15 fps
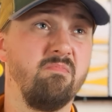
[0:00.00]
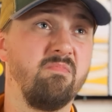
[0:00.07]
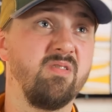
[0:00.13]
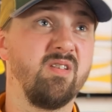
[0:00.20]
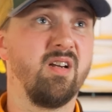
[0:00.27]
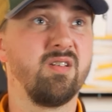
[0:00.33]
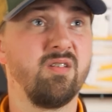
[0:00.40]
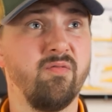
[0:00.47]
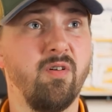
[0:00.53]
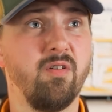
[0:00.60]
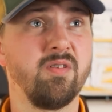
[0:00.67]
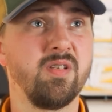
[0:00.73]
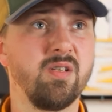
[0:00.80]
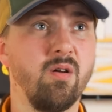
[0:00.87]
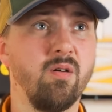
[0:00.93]

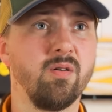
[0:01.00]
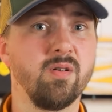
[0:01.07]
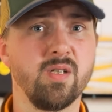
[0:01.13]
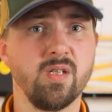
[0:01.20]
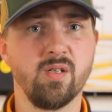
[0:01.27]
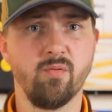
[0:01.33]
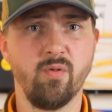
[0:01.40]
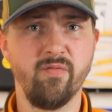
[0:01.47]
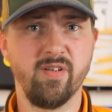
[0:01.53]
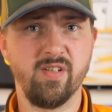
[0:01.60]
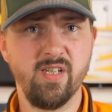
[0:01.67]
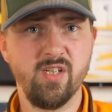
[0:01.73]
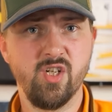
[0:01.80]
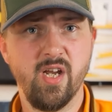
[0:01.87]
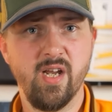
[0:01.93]
saxophone songs with a
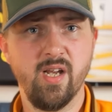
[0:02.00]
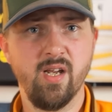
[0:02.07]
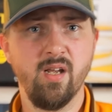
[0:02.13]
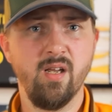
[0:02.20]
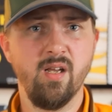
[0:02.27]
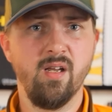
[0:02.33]
DJ,